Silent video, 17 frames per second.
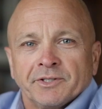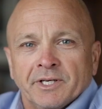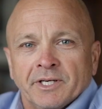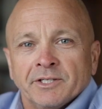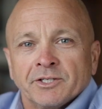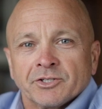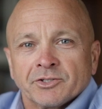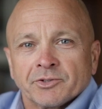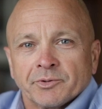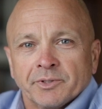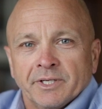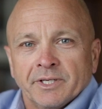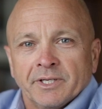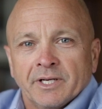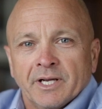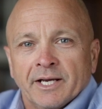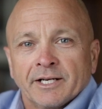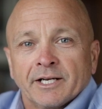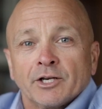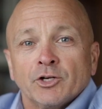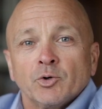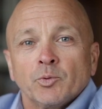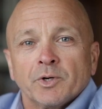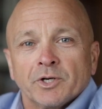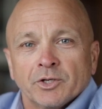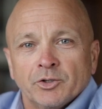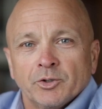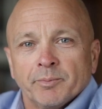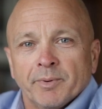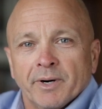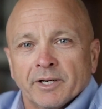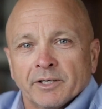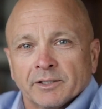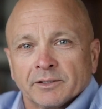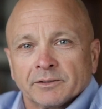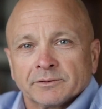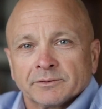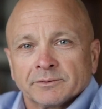in the industry, and I knew we could do better.